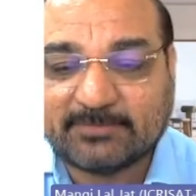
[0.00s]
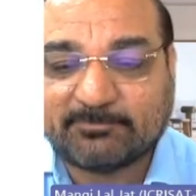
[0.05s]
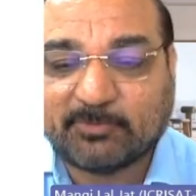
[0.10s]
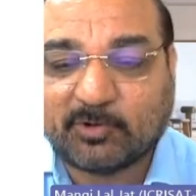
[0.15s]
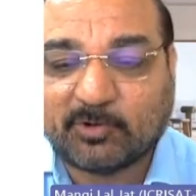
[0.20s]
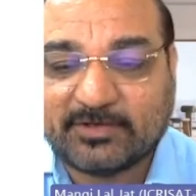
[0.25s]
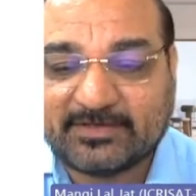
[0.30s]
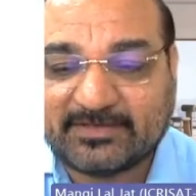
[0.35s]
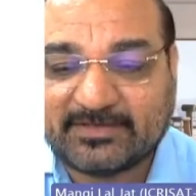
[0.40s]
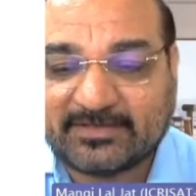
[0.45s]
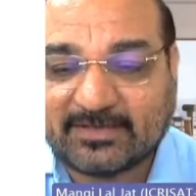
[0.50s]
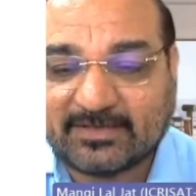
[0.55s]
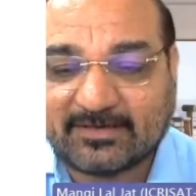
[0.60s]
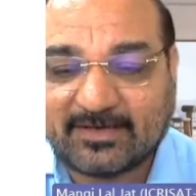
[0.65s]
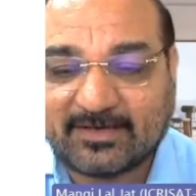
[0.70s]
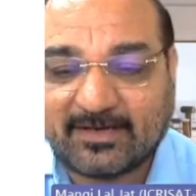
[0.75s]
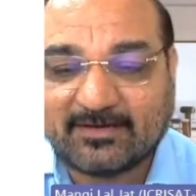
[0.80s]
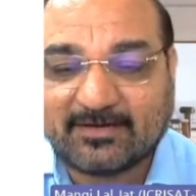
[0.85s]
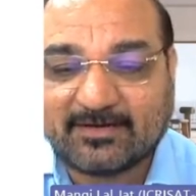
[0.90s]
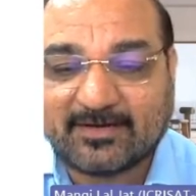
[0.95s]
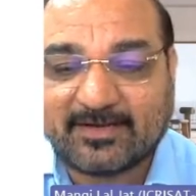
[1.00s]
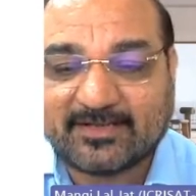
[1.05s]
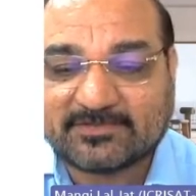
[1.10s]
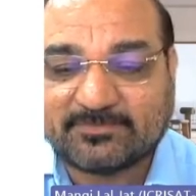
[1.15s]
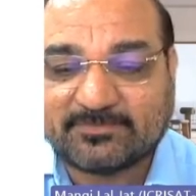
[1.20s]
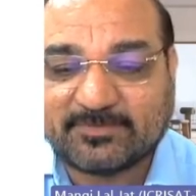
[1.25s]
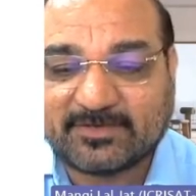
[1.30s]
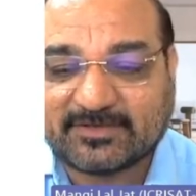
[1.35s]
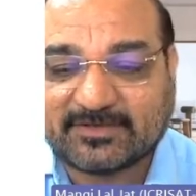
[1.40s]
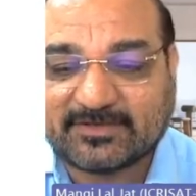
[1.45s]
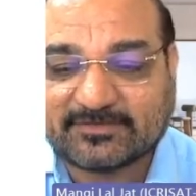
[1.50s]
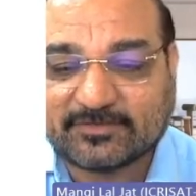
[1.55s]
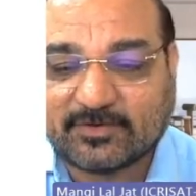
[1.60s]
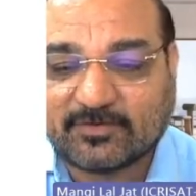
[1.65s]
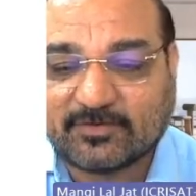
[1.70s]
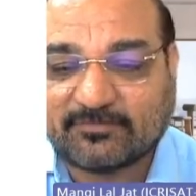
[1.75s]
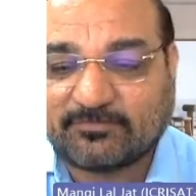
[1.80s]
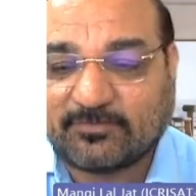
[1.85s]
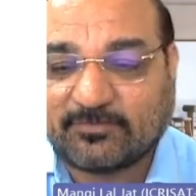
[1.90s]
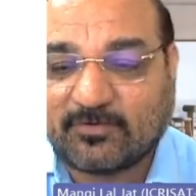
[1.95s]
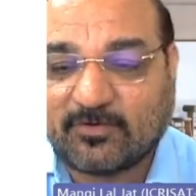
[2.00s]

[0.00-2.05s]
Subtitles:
political unrest because of